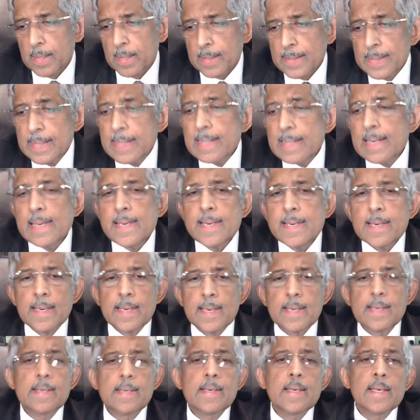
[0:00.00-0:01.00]
early
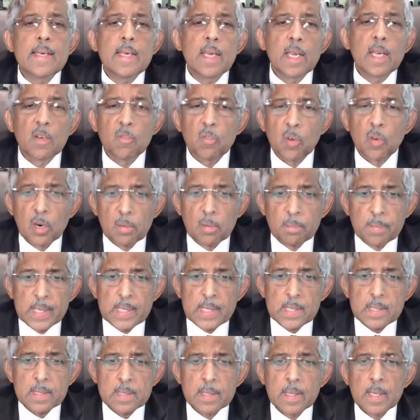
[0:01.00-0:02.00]
kidney
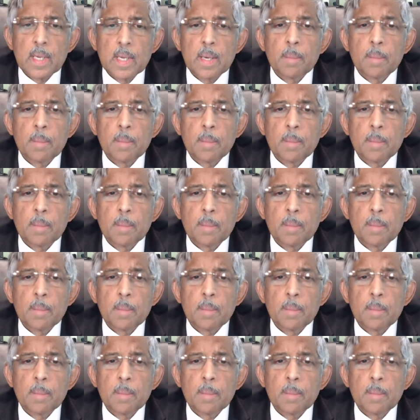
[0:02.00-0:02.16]
involvement.